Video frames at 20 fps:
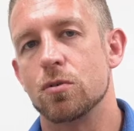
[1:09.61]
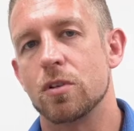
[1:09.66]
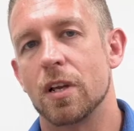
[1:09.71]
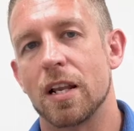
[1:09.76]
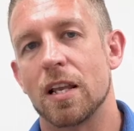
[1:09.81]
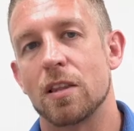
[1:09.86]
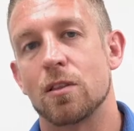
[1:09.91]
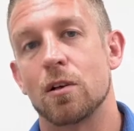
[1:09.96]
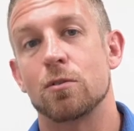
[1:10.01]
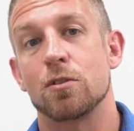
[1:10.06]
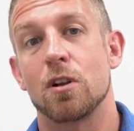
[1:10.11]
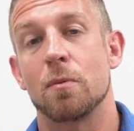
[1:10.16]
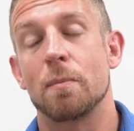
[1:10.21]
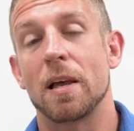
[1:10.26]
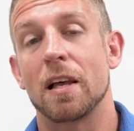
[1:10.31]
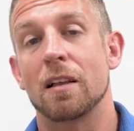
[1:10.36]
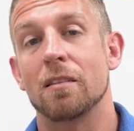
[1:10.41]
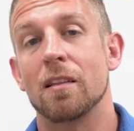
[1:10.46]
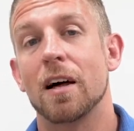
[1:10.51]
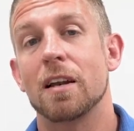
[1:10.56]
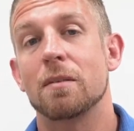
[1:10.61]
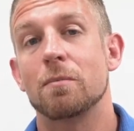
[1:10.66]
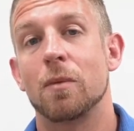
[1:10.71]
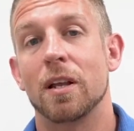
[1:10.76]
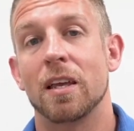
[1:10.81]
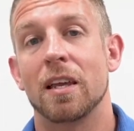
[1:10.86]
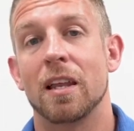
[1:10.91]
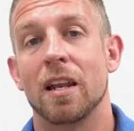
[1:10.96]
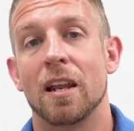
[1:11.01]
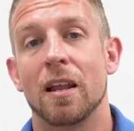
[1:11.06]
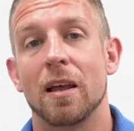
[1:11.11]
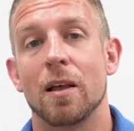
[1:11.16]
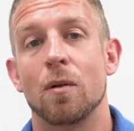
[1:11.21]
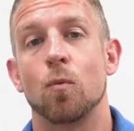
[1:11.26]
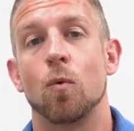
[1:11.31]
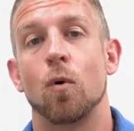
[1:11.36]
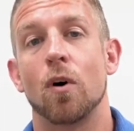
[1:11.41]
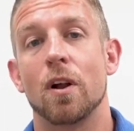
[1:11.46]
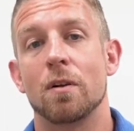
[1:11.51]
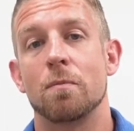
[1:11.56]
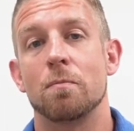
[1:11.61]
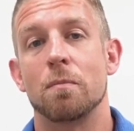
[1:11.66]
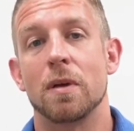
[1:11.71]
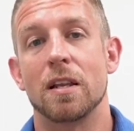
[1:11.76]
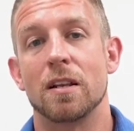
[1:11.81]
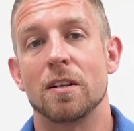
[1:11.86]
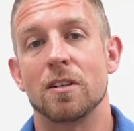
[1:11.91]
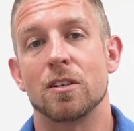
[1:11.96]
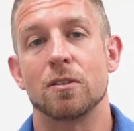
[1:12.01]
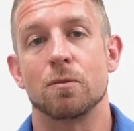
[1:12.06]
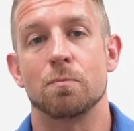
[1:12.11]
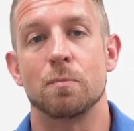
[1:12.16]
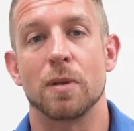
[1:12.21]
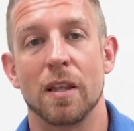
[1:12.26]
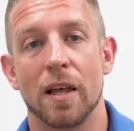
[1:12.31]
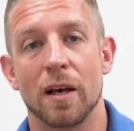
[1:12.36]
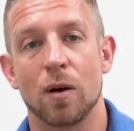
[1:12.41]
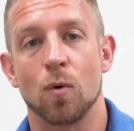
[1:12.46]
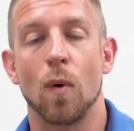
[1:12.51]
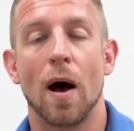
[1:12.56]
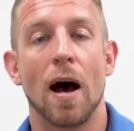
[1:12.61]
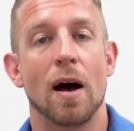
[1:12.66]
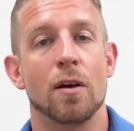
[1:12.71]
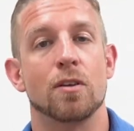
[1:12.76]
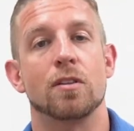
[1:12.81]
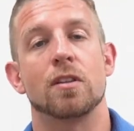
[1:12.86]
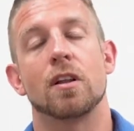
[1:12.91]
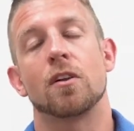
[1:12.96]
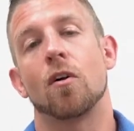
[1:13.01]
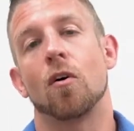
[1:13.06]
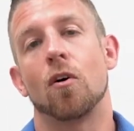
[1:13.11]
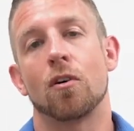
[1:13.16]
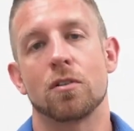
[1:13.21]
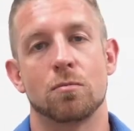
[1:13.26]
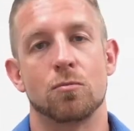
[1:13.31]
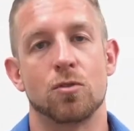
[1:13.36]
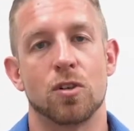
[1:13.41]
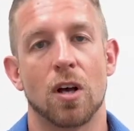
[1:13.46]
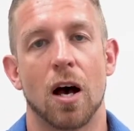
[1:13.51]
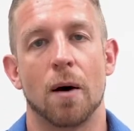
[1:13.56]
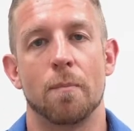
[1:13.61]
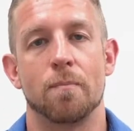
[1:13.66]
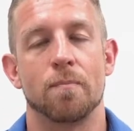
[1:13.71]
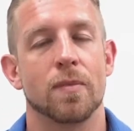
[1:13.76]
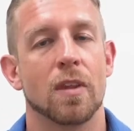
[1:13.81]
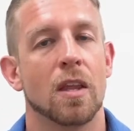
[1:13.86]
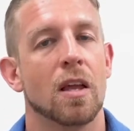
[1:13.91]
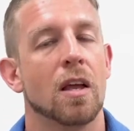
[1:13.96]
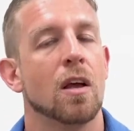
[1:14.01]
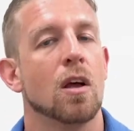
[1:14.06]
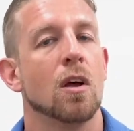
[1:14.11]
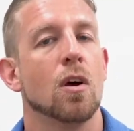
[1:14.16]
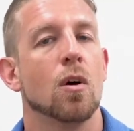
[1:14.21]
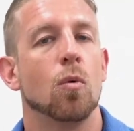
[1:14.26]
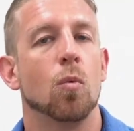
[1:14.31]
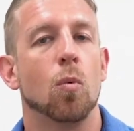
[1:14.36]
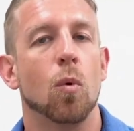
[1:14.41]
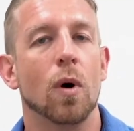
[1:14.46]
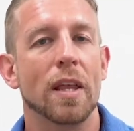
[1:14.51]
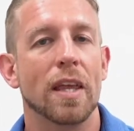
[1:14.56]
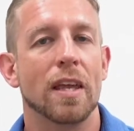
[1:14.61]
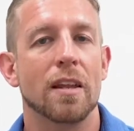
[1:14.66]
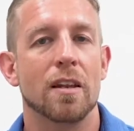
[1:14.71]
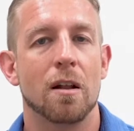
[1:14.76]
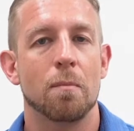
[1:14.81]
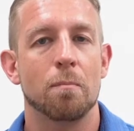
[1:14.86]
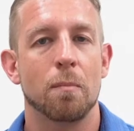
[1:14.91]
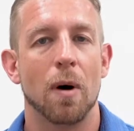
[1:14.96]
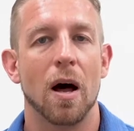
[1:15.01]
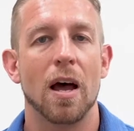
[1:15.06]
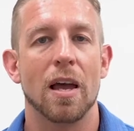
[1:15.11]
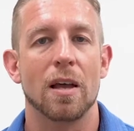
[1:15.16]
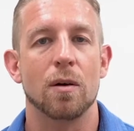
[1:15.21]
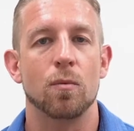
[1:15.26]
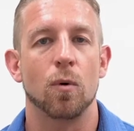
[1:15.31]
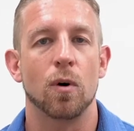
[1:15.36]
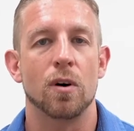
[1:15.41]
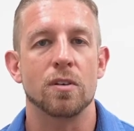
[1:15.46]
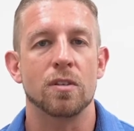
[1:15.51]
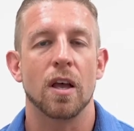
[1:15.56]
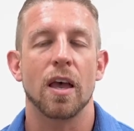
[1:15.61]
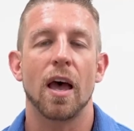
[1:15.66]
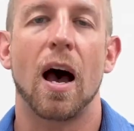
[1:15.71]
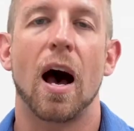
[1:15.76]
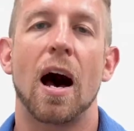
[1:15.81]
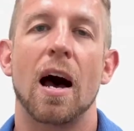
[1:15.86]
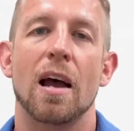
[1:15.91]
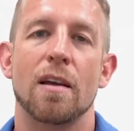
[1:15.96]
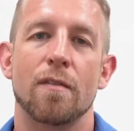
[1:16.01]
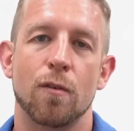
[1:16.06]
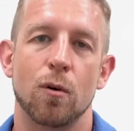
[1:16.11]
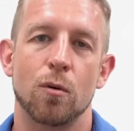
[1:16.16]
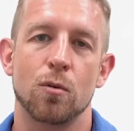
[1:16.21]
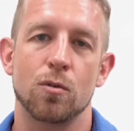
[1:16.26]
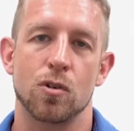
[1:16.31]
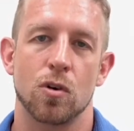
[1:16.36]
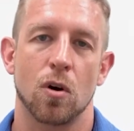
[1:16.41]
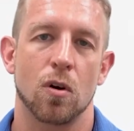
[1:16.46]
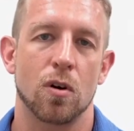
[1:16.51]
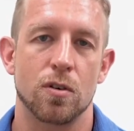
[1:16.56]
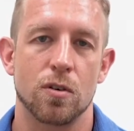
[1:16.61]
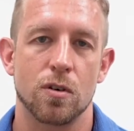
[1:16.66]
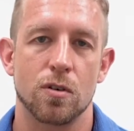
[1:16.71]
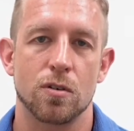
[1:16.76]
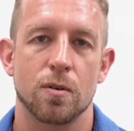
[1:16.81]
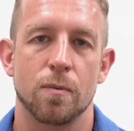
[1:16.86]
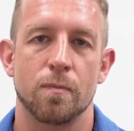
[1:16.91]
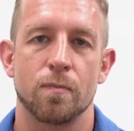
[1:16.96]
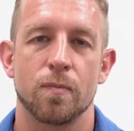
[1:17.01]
and he thought he was going to make a lot of money in it and wanted me to just be like, wow, you did an awesome job. What he ended up buying was iPhone chargers.